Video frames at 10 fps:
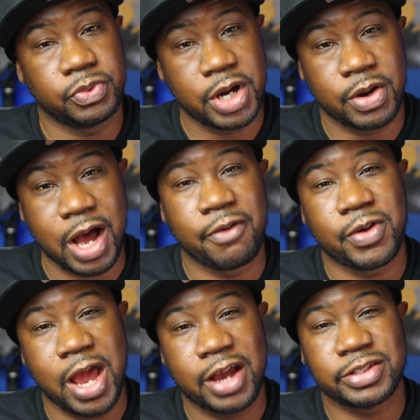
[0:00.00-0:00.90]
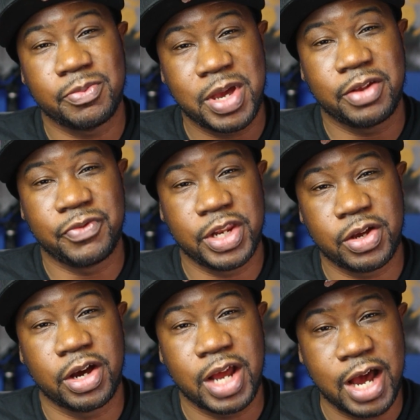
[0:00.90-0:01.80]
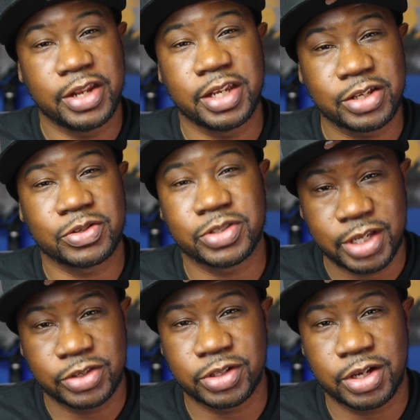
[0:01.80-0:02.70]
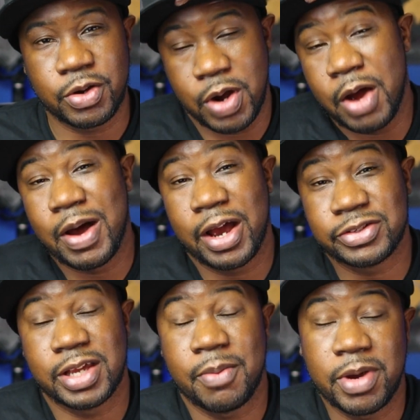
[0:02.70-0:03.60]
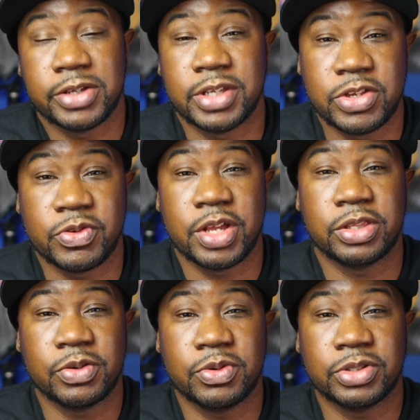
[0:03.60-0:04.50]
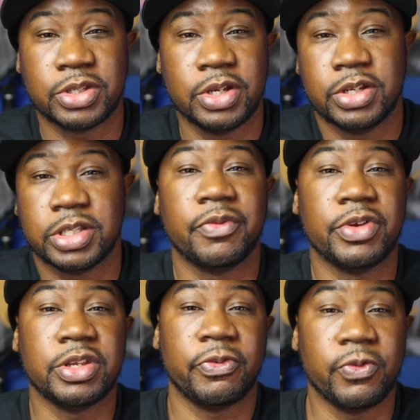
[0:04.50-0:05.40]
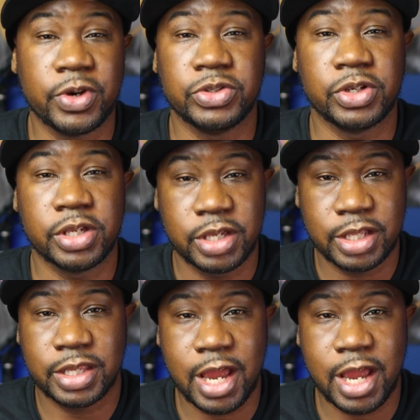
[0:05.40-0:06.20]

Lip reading: Well, I've actually made a video on how to get your cedula, or how I actually got my cedula. There is several different ways you can get